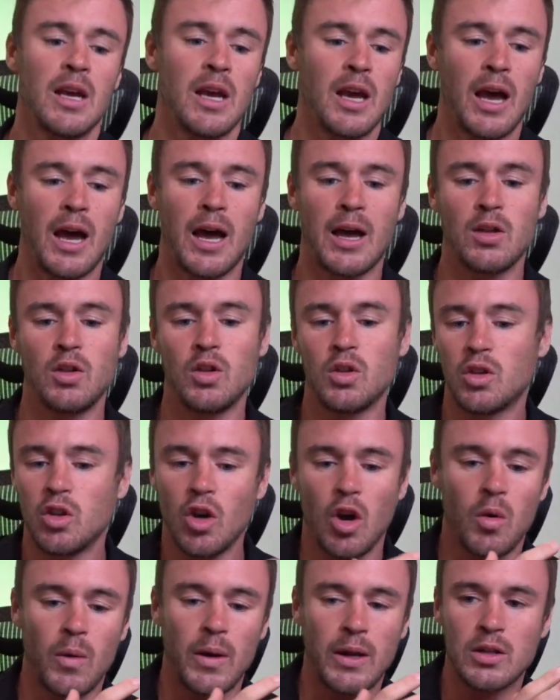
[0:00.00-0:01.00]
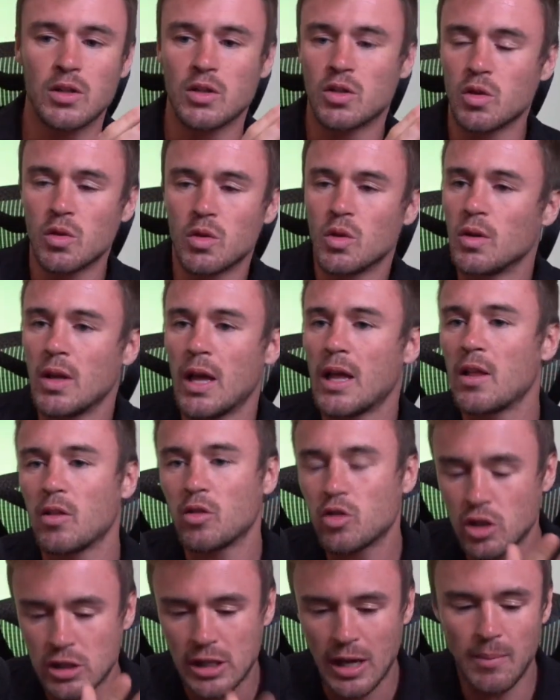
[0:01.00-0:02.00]
Uh, you go and do
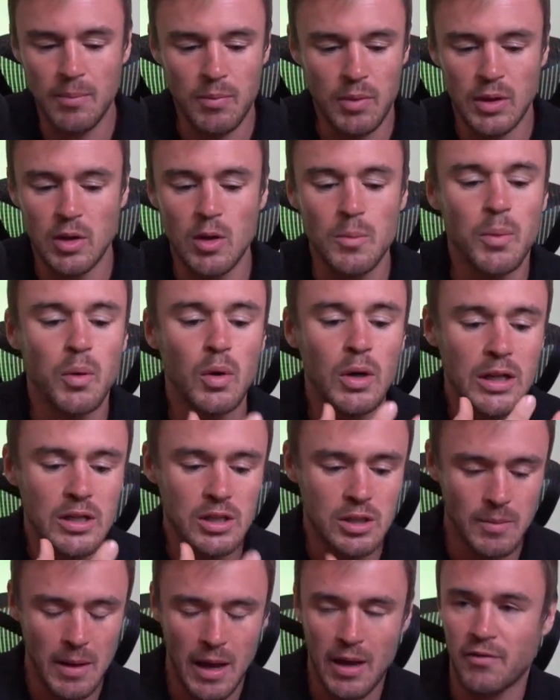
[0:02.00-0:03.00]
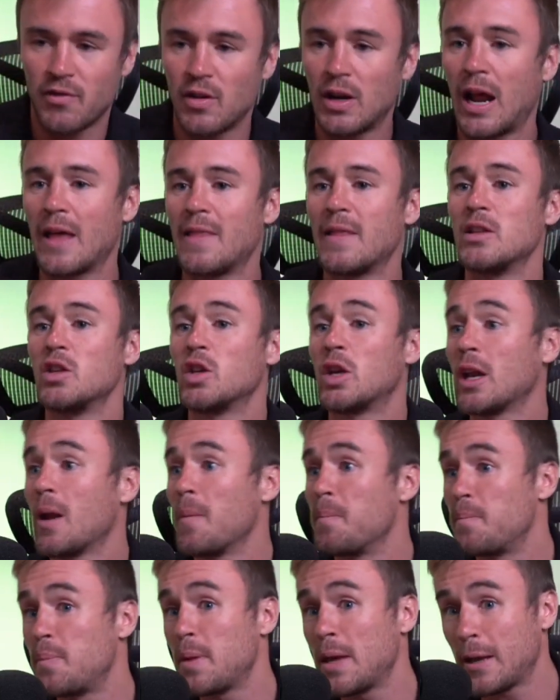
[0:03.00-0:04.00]
something, you put in some effort, and then you get a
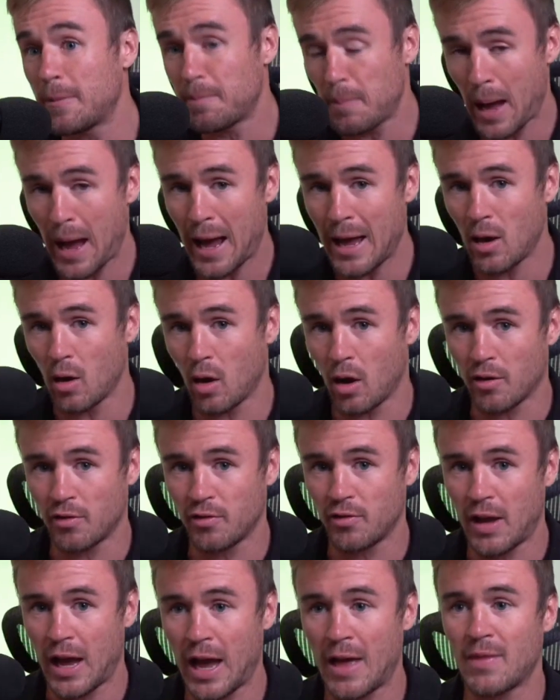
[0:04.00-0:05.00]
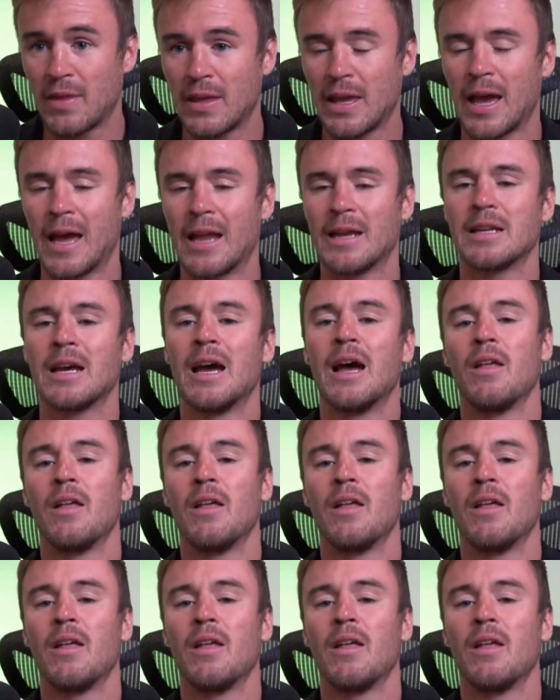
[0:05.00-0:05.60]
big payoff at the end.